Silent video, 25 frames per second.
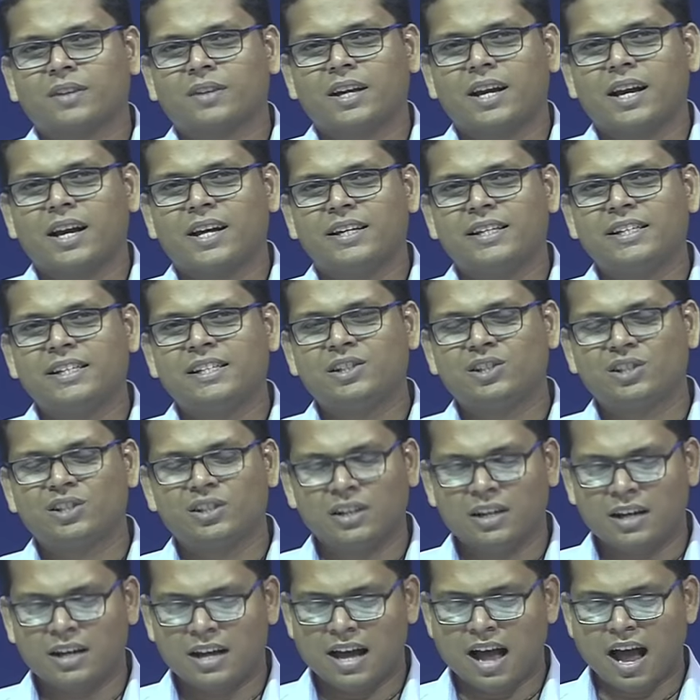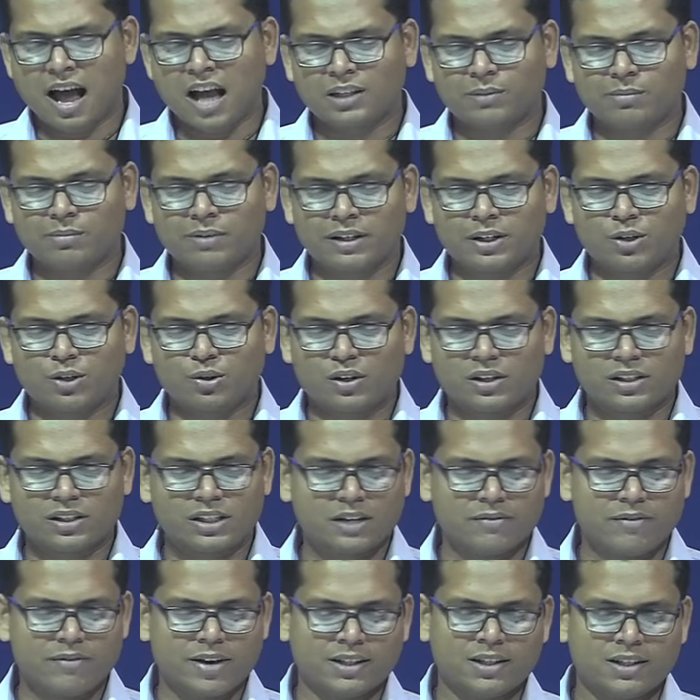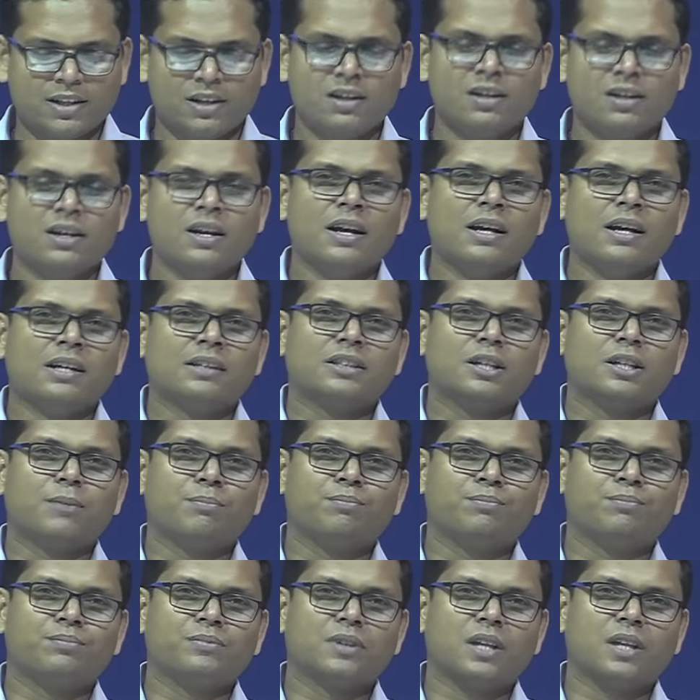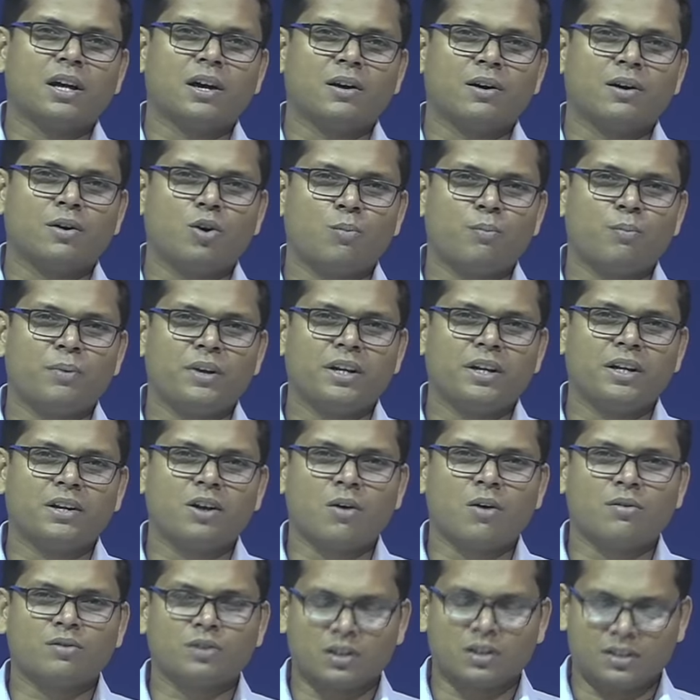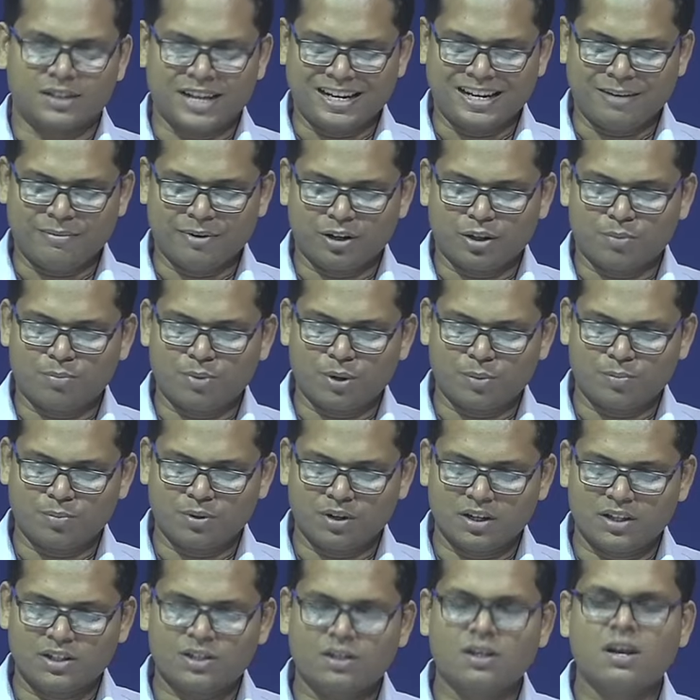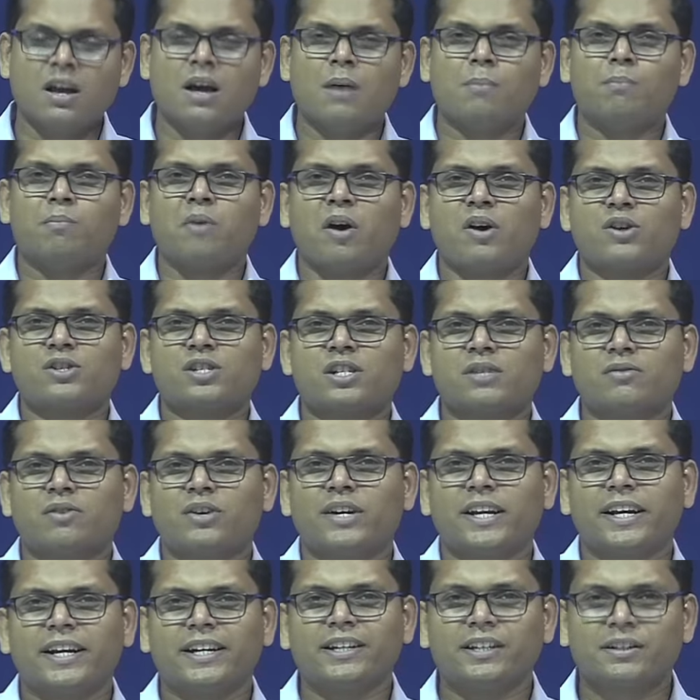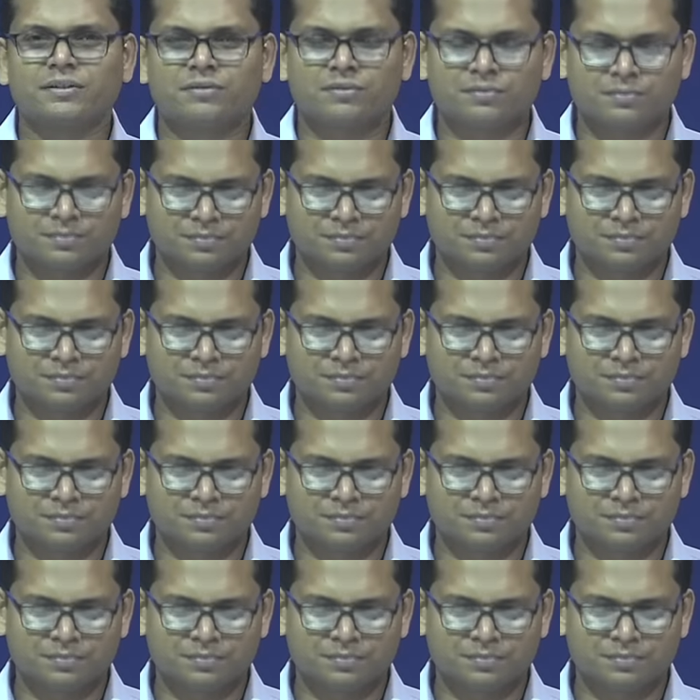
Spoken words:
and each aspect you can say whether the opinion of the sentiment of the people is positive or negative.